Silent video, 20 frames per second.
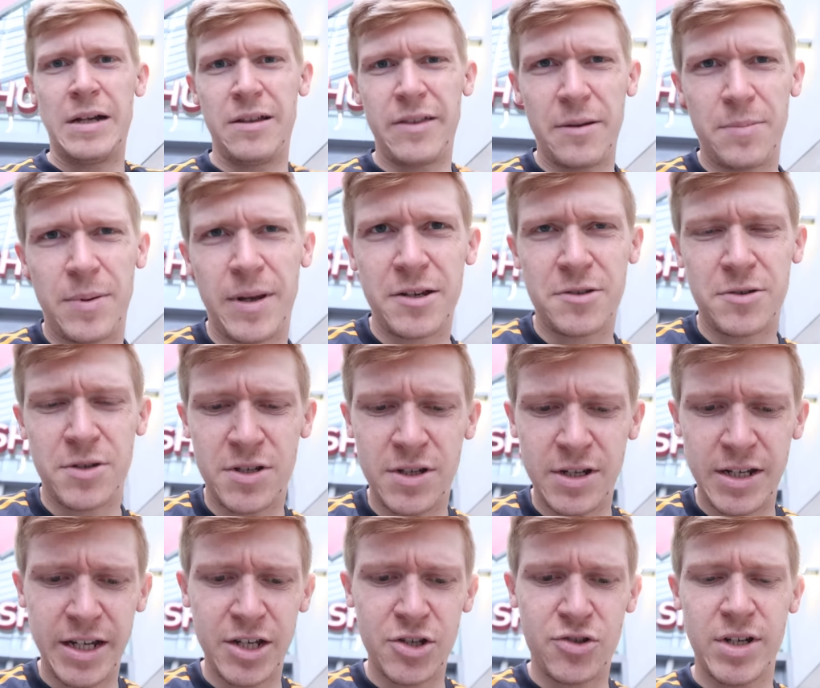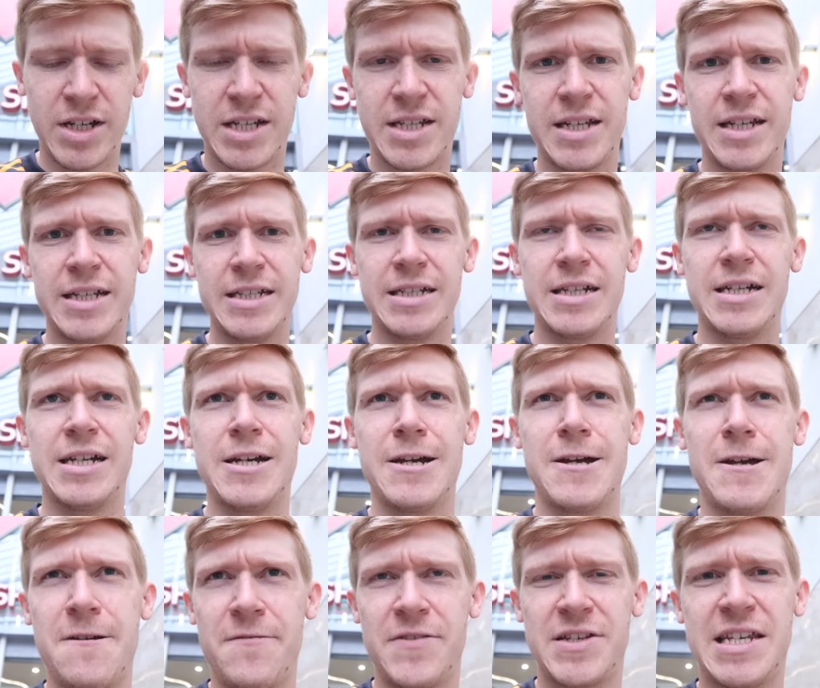Well, that place was certainly interesting.
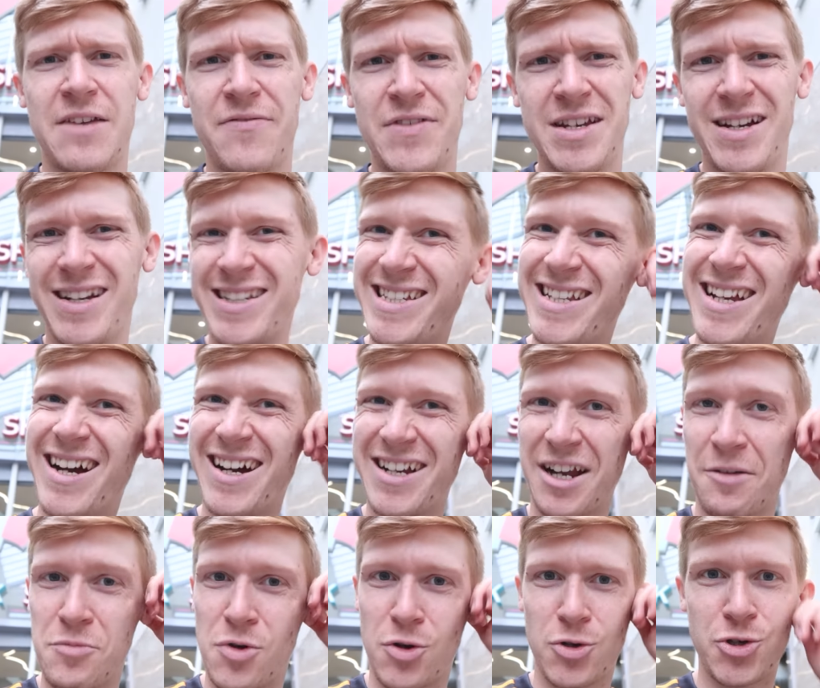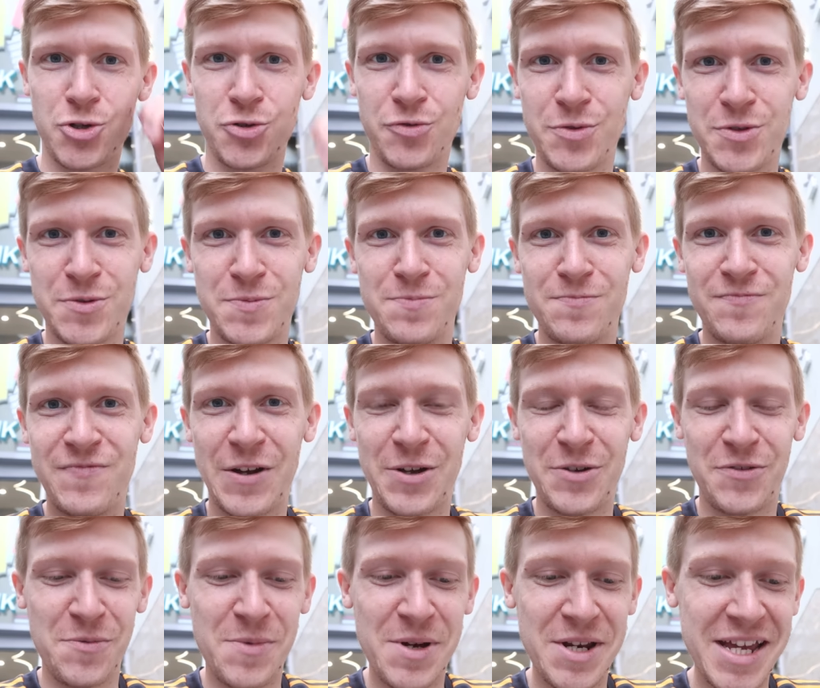For $7.99, I'm not sure it's
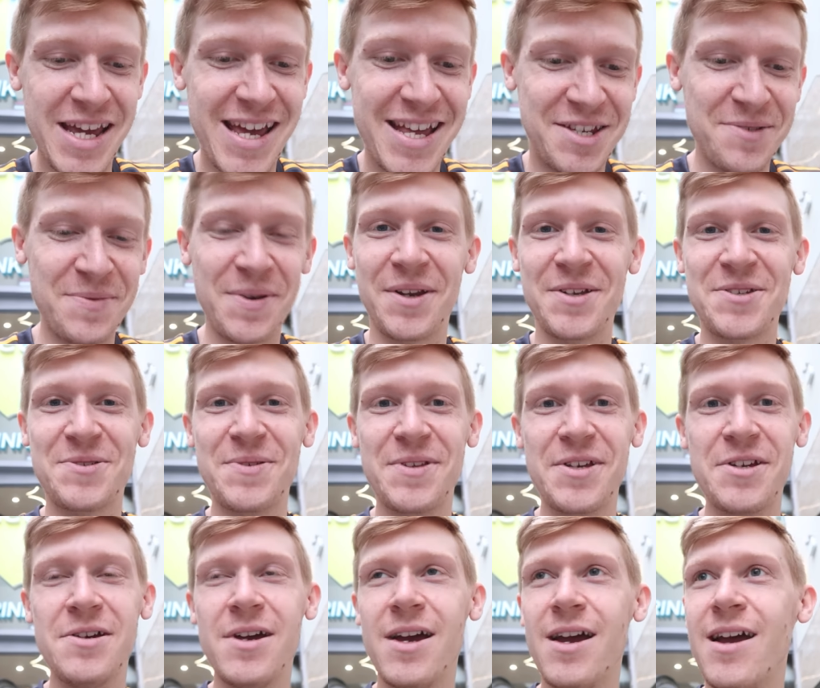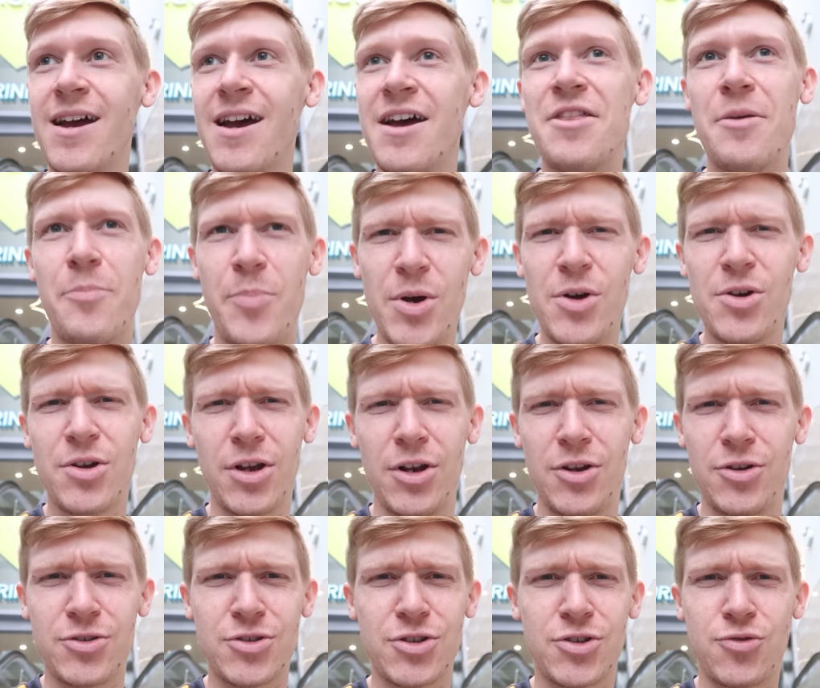value for money, to be honest with you. The burger
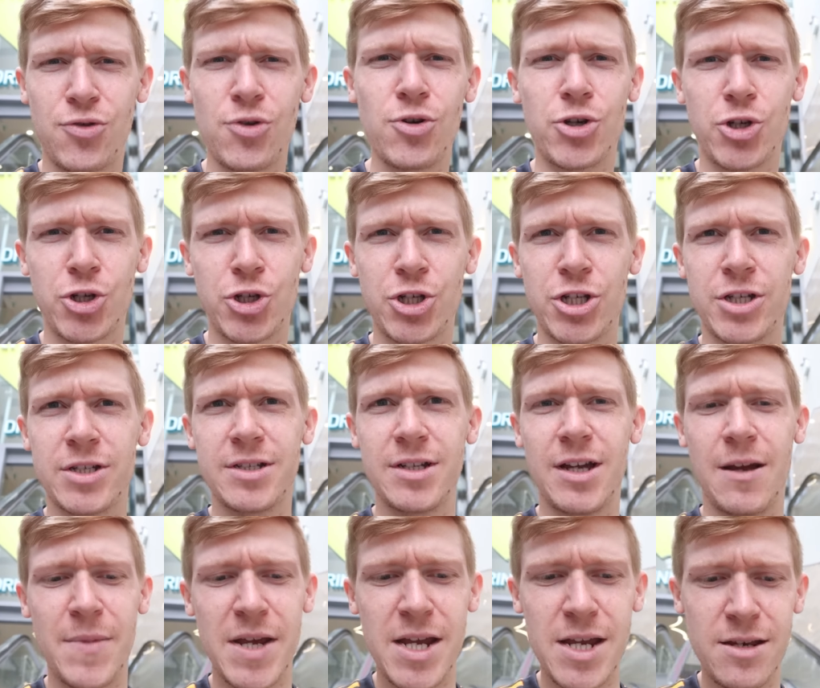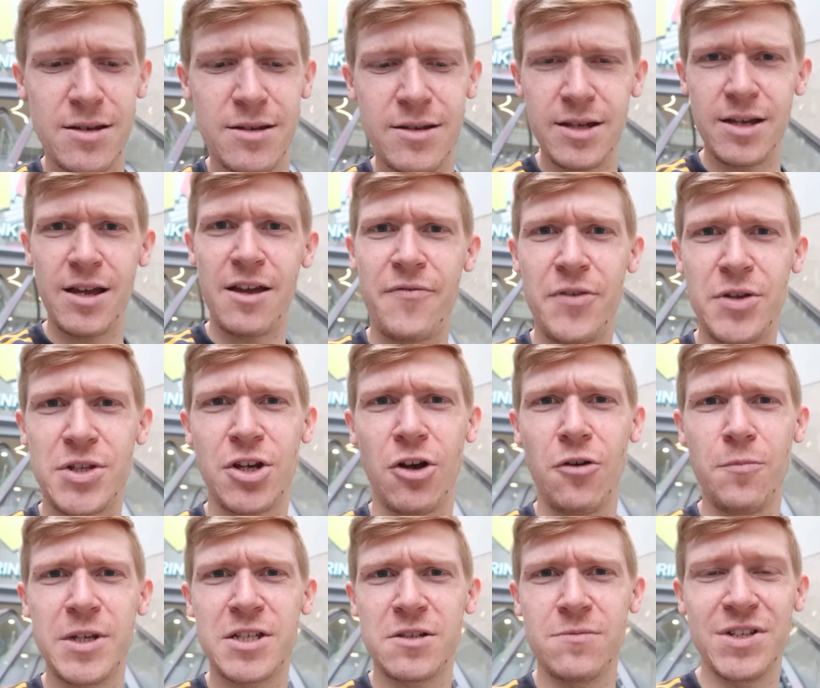looked crushed. I mean, if you
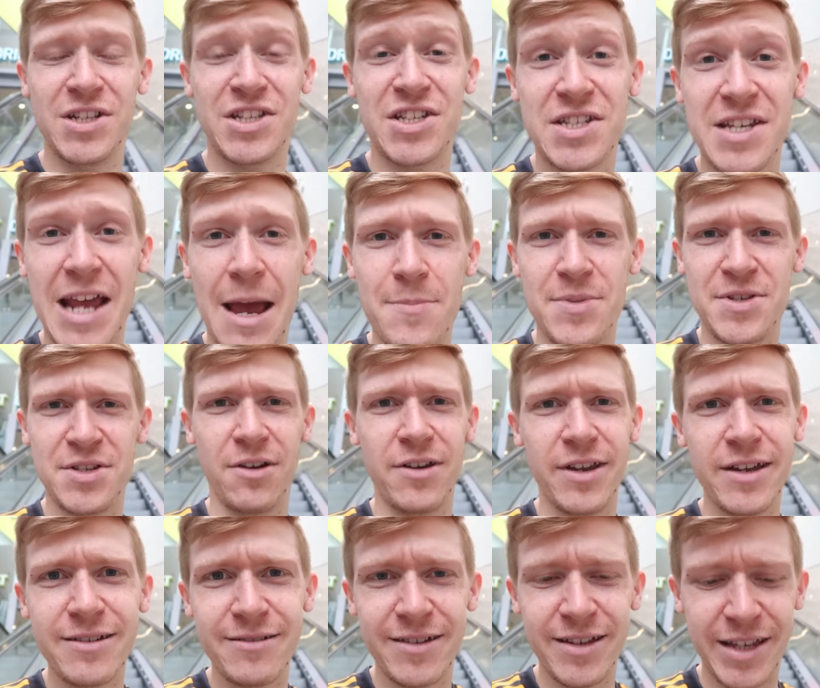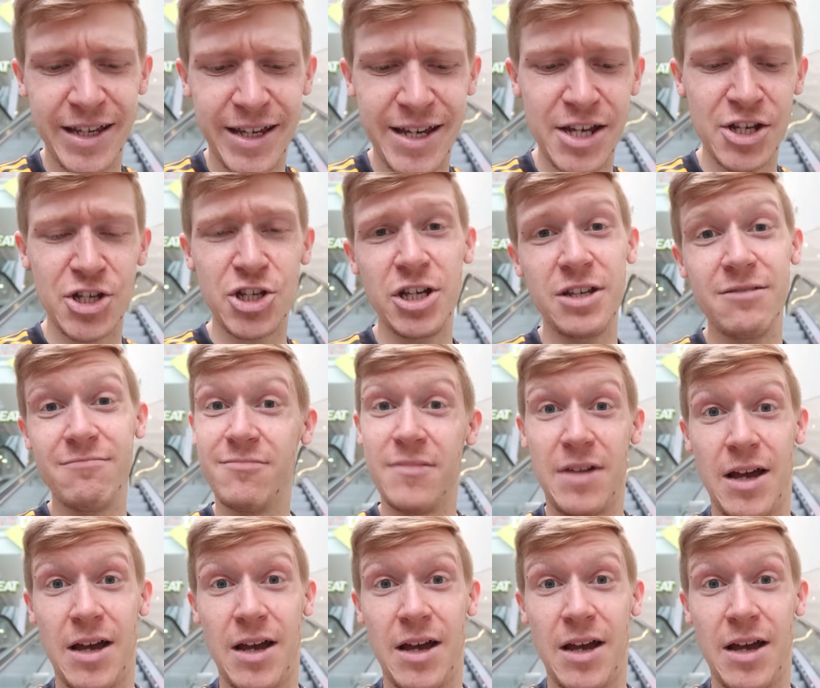told me someone stepped on it in the kitchen,